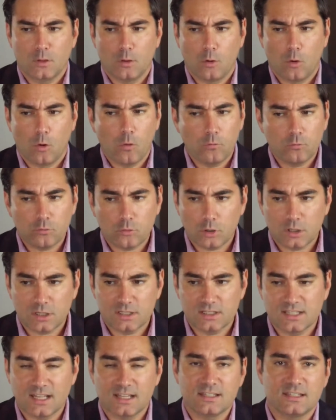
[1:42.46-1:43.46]
Overall
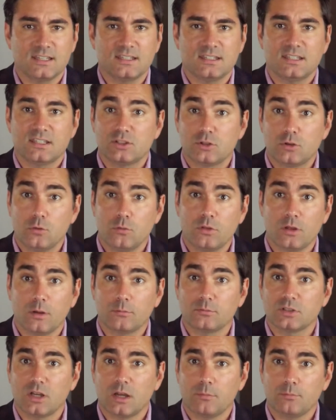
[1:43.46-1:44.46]
consensus is 2
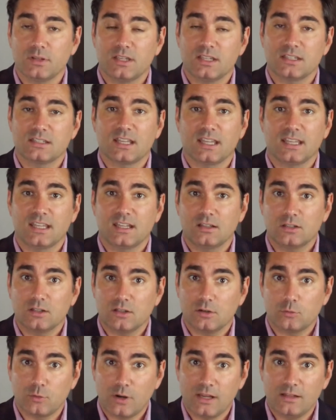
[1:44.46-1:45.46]
thumbs up because I
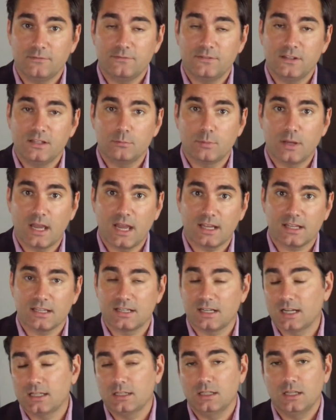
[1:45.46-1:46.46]
get great feedback
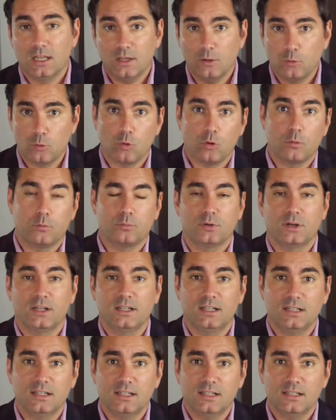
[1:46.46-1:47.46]
and I
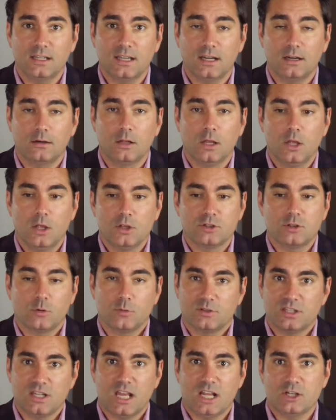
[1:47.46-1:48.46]
incorporate it in there. So
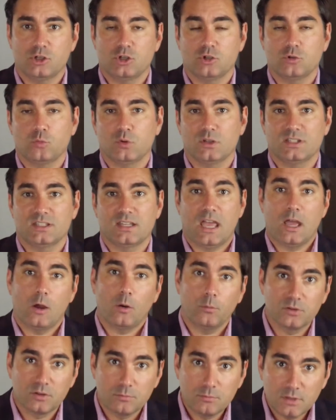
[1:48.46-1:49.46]
it's not just what's
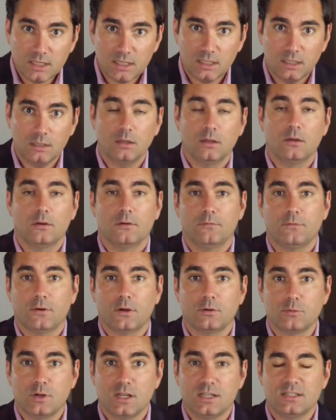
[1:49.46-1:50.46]
helped me
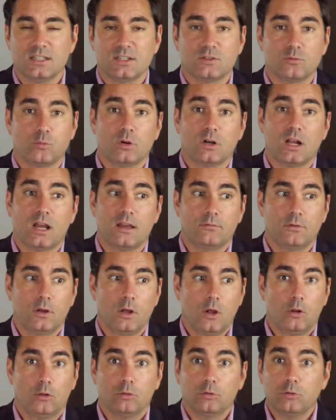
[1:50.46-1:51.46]
fundraise, it's what I've
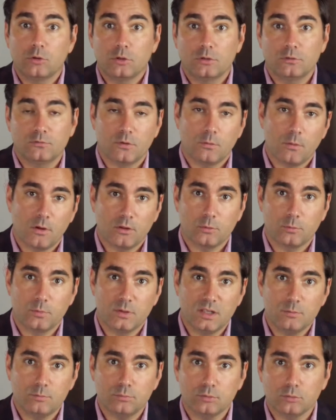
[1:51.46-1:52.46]
learned from other
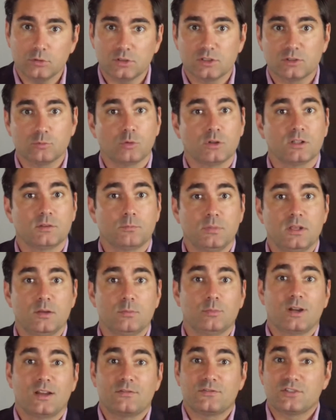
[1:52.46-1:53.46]
people. It's what
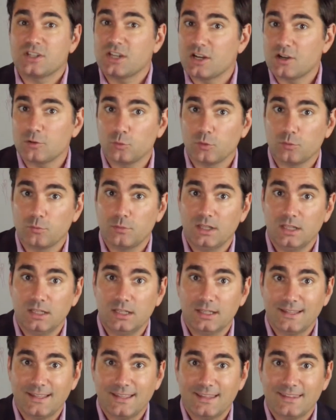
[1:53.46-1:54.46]
people have shared with
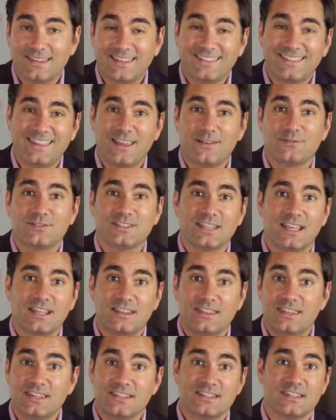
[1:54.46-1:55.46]
me that they have
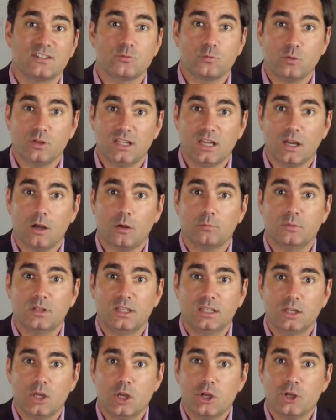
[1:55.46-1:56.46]
said, this has really helped
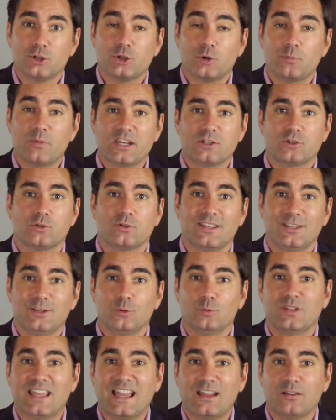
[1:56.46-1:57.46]
me. So make sure that
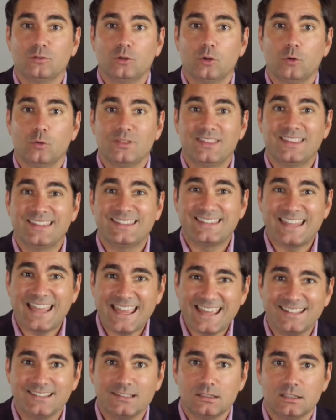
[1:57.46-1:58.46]
you download the
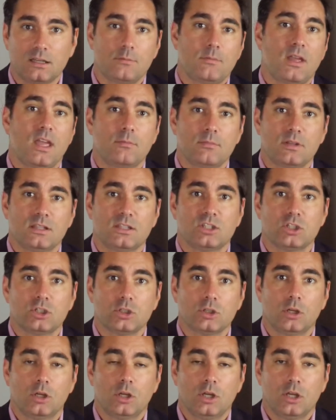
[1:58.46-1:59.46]
10 Commandments
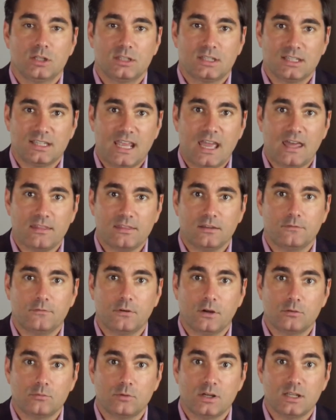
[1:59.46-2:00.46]
to Catholic
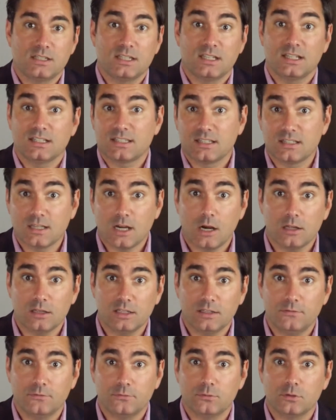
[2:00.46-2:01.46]
Fundraising. It's
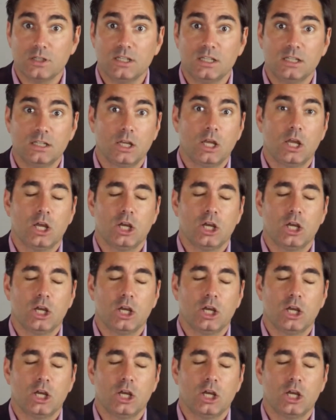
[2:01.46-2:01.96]
entirely free.